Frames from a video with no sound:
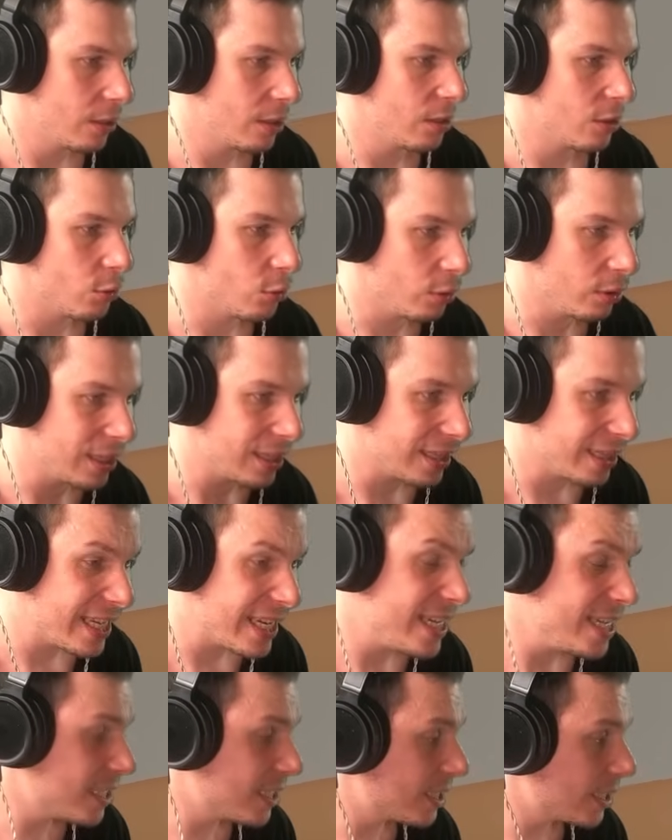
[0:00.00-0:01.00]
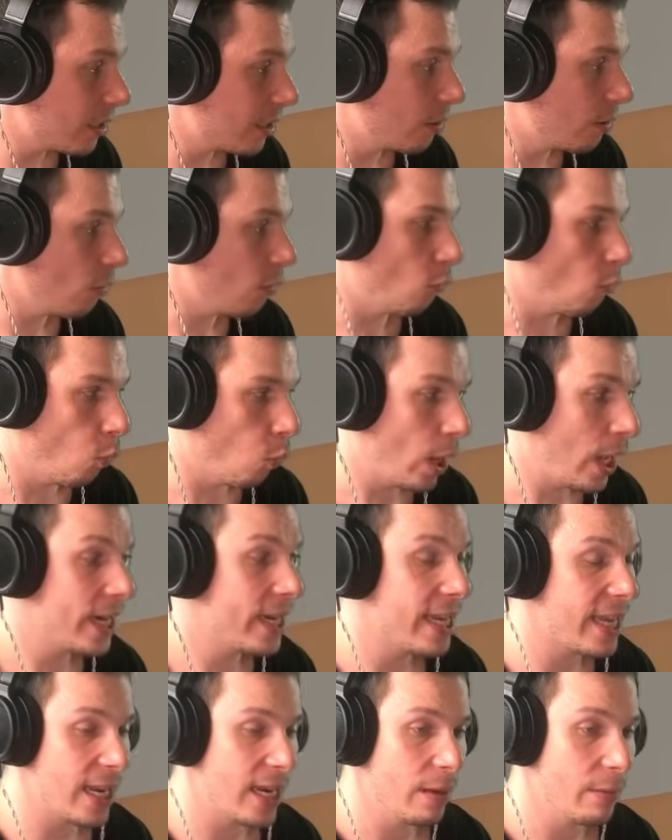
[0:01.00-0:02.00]
to delete one
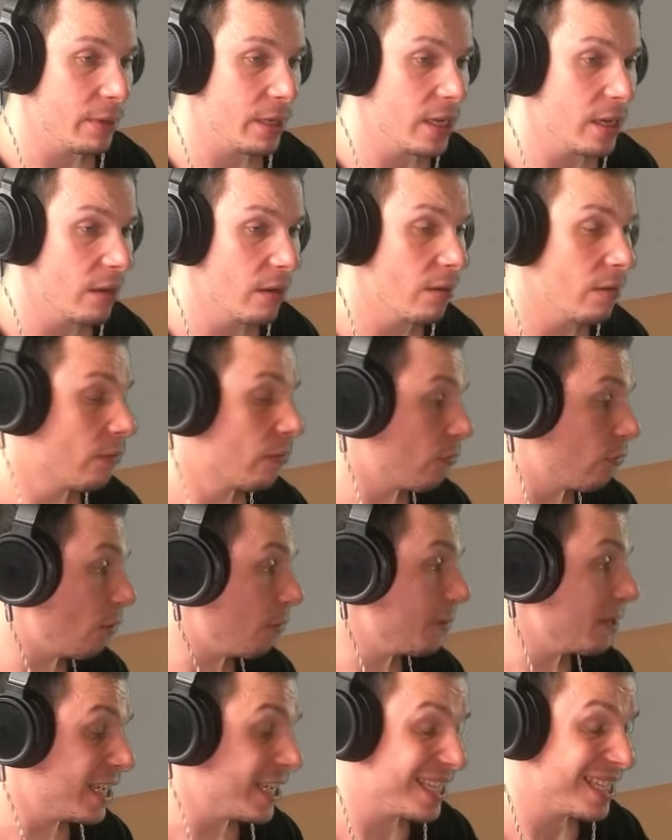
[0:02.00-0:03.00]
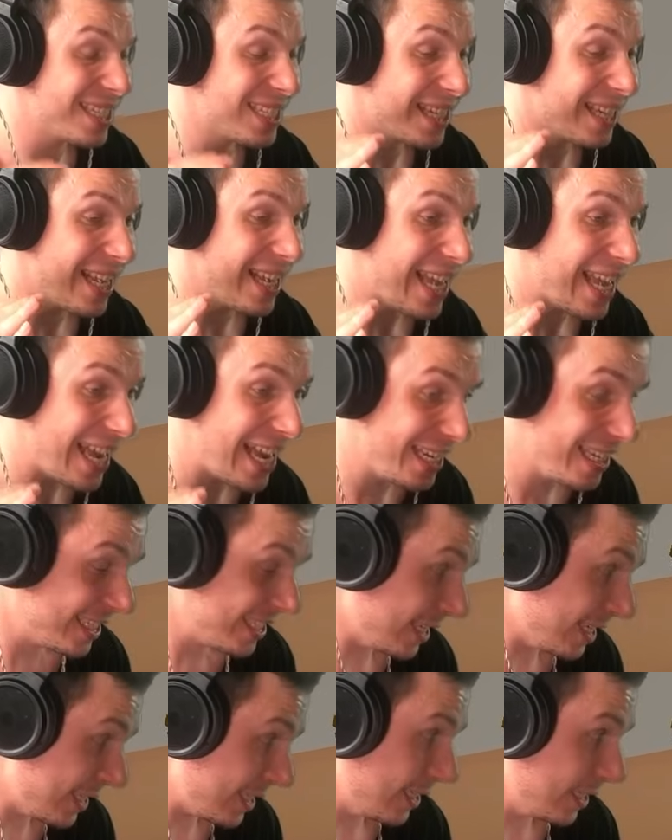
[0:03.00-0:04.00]
enemy from his
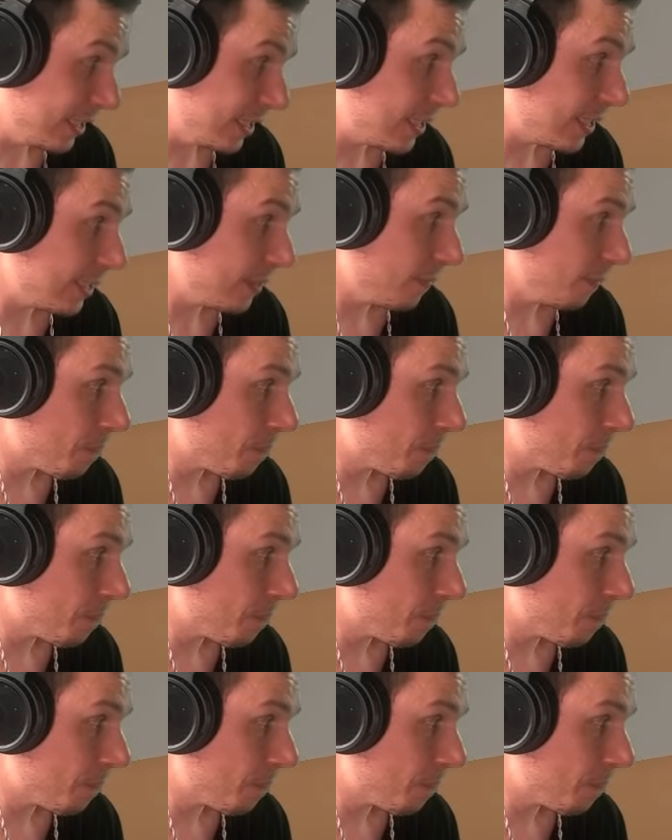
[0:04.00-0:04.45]
existence.